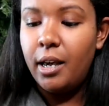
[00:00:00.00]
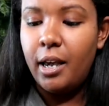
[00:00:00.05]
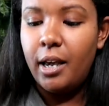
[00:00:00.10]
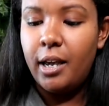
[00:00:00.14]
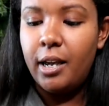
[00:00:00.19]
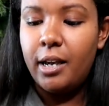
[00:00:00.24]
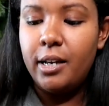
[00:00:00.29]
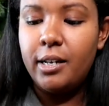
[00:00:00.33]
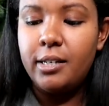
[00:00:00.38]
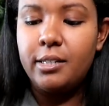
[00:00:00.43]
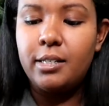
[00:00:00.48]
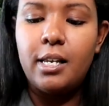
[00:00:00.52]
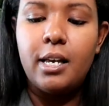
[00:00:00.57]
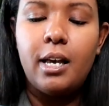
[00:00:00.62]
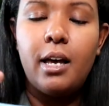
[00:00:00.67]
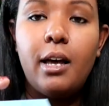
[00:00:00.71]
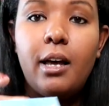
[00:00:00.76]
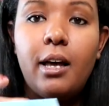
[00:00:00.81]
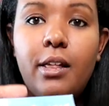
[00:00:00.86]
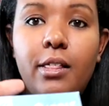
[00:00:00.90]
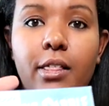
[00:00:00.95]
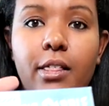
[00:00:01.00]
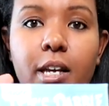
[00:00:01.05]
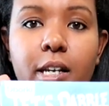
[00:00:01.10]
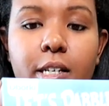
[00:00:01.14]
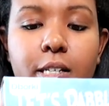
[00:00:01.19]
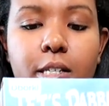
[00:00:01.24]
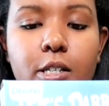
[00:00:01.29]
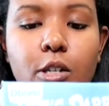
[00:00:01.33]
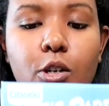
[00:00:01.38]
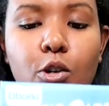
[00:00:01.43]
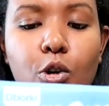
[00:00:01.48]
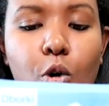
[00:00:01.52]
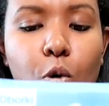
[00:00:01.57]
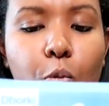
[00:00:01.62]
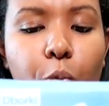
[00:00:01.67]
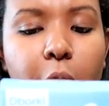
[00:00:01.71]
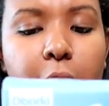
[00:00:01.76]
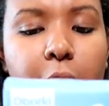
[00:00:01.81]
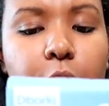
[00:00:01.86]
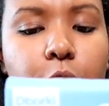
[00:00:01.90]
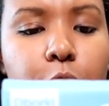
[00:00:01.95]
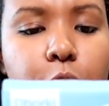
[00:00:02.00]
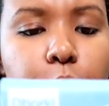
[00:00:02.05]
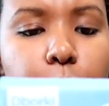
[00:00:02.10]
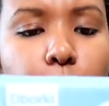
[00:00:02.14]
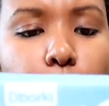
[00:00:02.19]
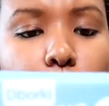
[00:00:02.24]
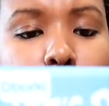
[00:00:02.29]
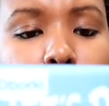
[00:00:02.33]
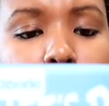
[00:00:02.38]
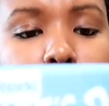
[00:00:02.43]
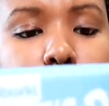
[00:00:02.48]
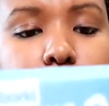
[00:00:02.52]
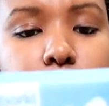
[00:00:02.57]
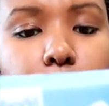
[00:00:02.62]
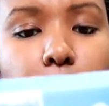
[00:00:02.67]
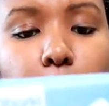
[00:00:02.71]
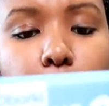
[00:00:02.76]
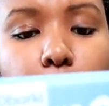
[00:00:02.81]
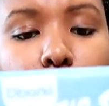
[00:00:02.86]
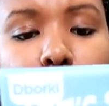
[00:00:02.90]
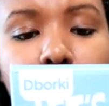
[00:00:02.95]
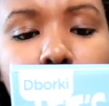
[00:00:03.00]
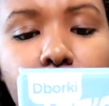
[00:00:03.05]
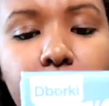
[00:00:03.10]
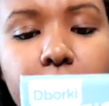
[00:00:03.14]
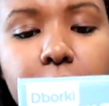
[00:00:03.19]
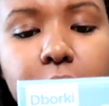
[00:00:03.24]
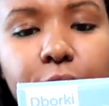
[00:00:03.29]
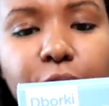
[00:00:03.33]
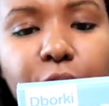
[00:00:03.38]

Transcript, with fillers: is this little whale toy. So it has